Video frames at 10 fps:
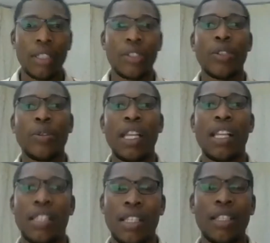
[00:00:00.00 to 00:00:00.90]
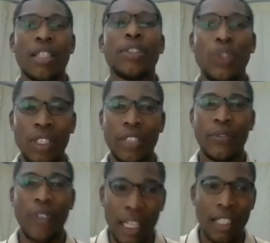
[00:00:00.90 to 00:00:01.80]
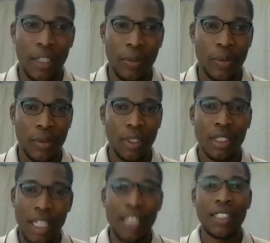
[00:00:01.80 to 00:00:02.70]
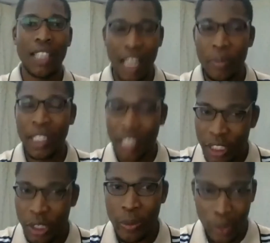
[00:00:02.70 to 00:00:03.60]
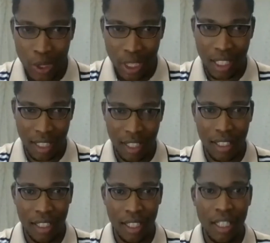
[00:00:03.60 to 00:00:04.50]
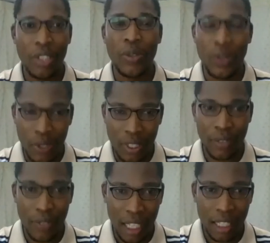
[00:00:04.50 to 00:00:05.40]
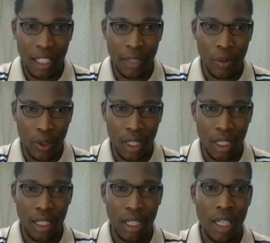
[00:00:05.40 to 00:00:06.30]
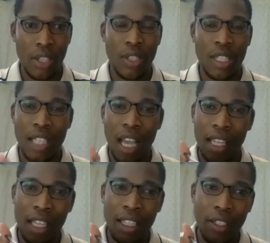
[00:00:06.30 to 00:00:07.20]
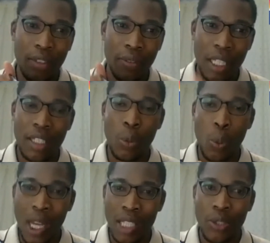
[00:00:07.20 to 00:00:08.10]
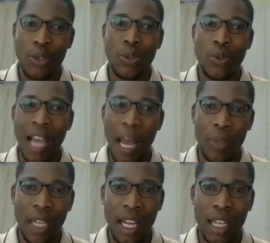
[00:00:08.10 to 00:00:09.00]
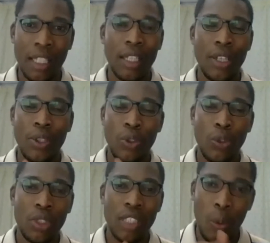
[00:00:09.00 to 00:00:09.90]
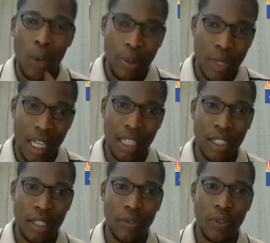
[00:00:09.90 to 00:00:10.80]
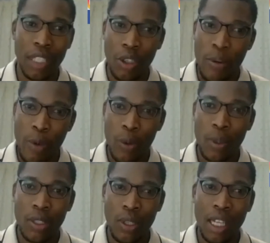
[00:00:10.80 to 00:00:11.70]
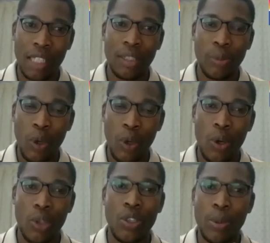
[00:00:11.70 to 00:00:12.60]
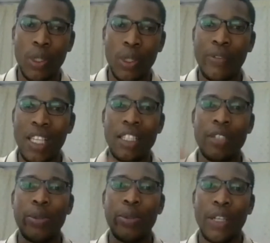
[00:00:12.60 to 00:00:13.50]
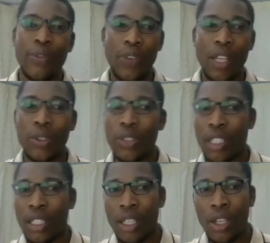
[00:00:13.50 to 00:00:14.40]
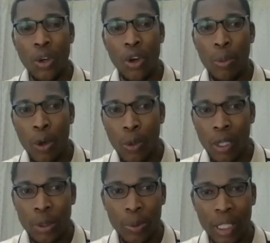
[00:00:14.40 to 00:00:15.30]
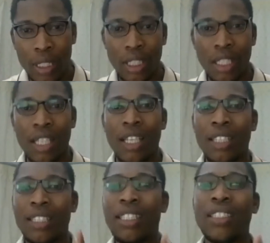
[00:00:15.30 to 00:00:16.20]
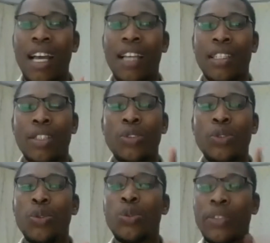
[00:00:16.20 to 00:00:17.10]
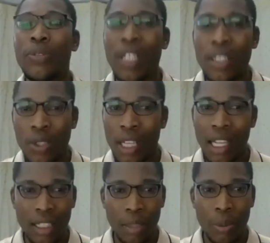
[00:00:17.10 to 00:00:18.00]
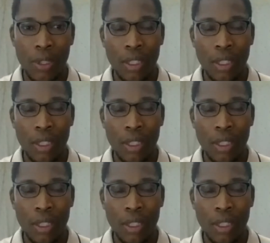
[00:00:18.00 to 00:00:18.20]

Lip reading: So when I say notify them, there is an application process to notify them, okay? So it's either the university wants you to apply through their website for the Commonwealth scholarship, or some universities will refer you to the Commonwealth page. These are two different scholarships.